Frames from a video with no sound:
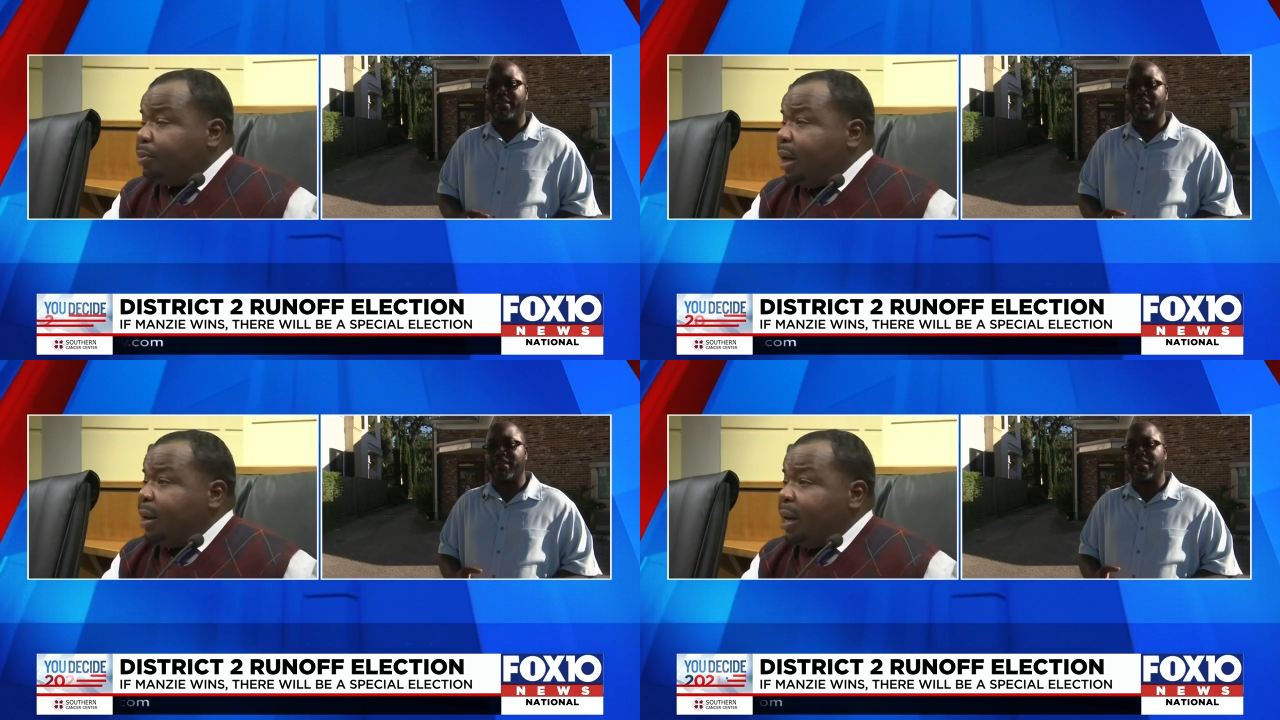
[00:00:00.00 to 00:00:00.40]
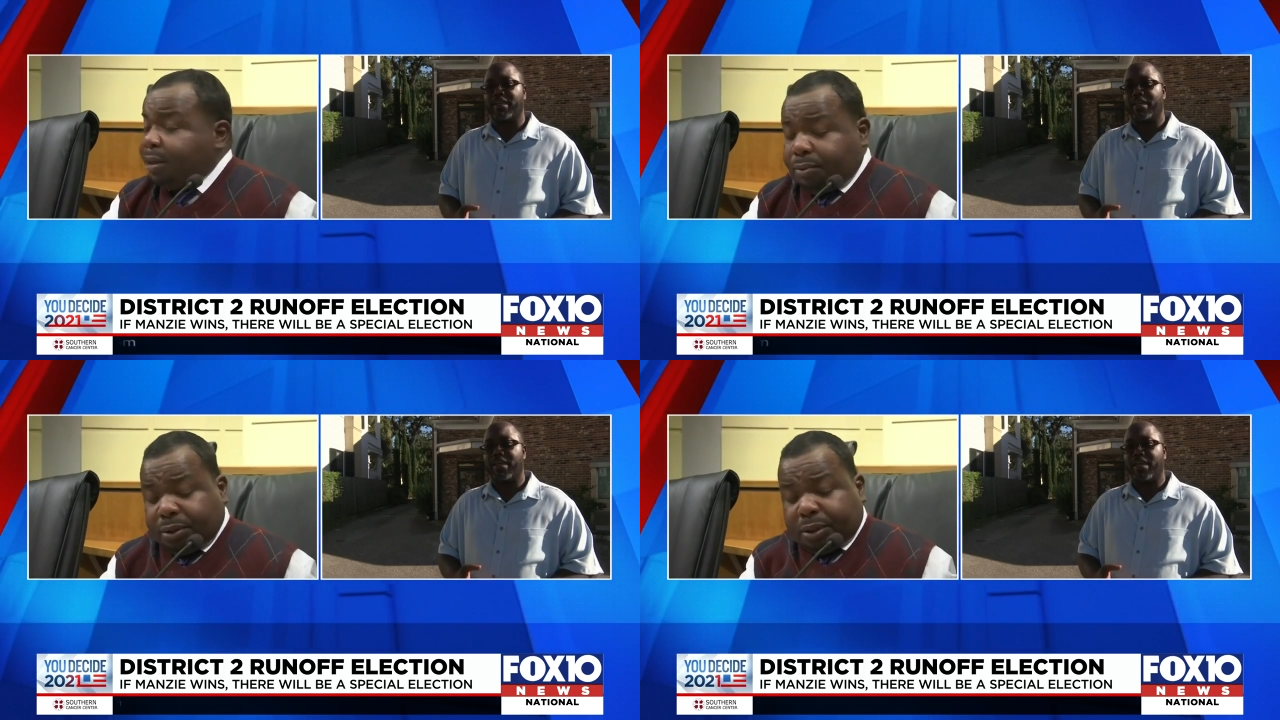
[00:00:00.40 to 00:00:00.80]
Speaker 1: challenger is
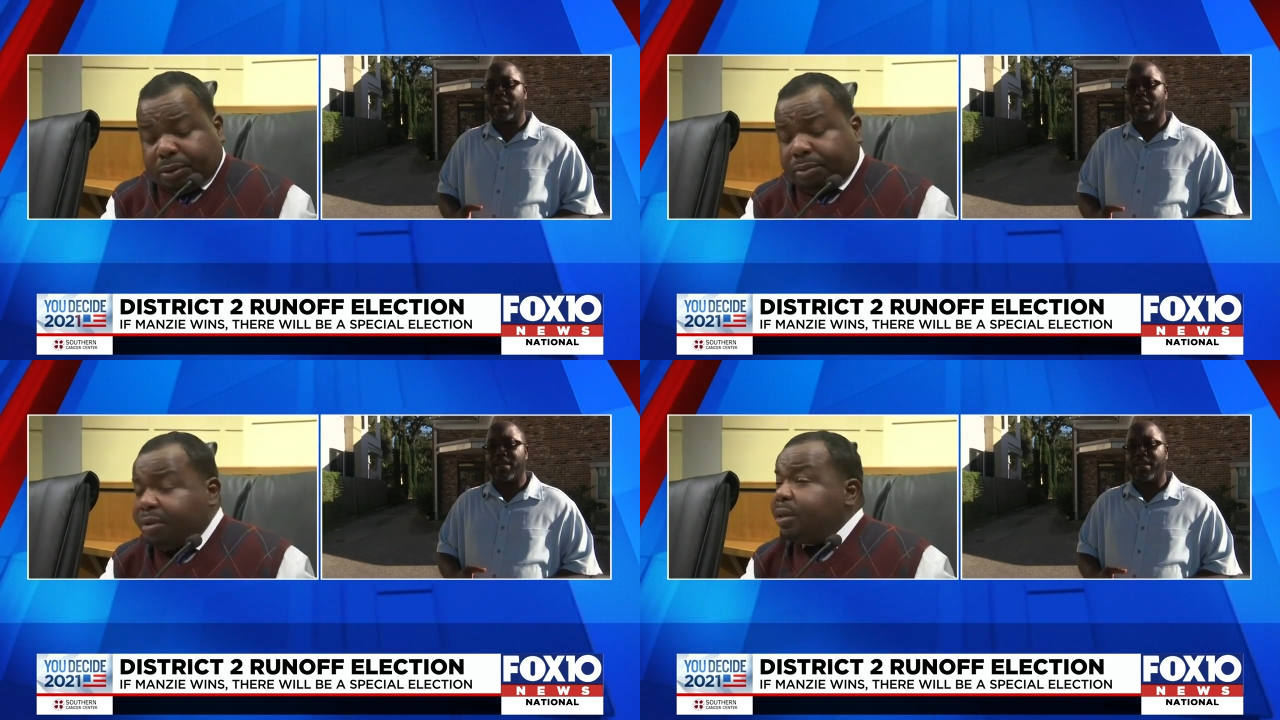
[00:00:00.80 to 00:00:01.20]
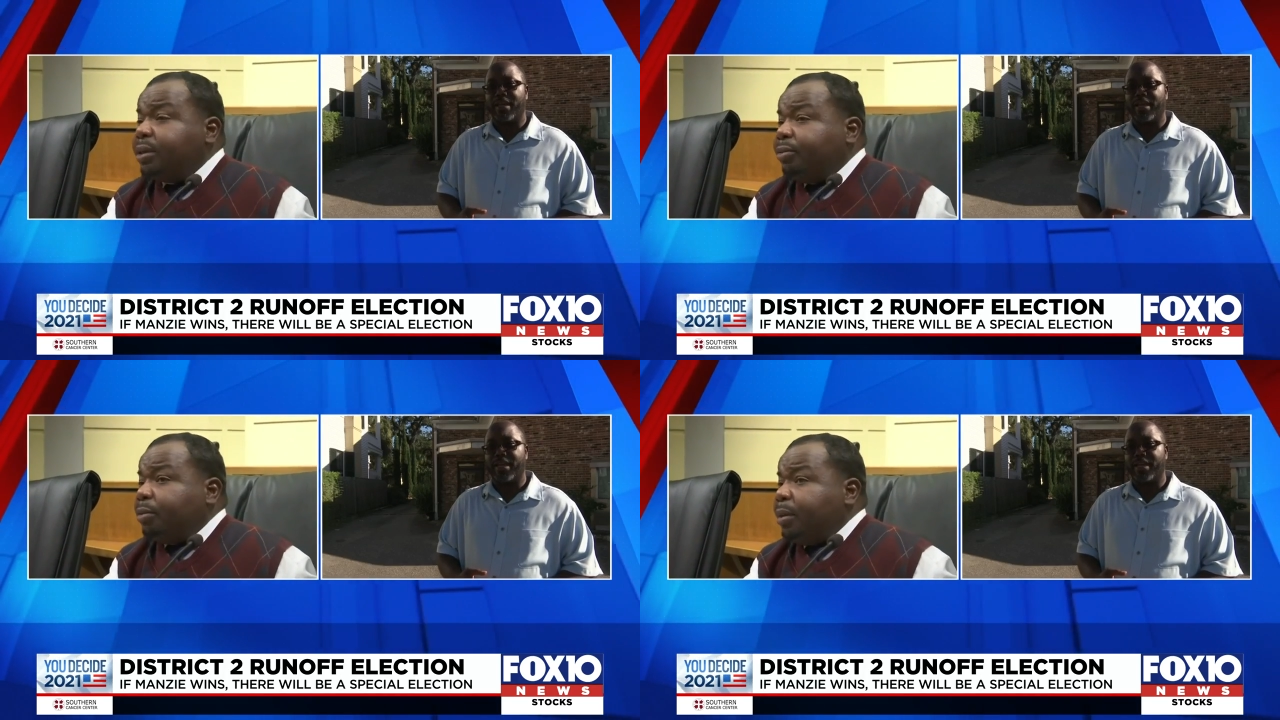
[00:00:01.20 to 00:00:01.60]
former City
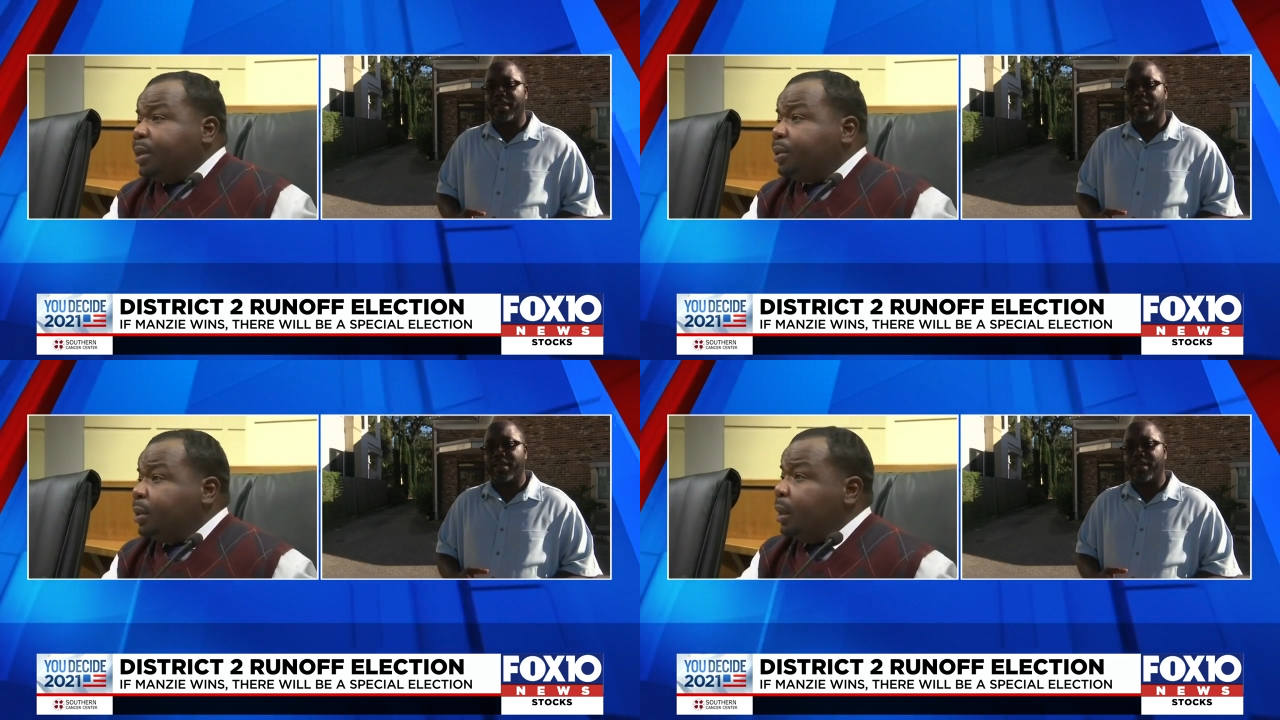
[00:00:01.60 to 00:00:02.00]
Council member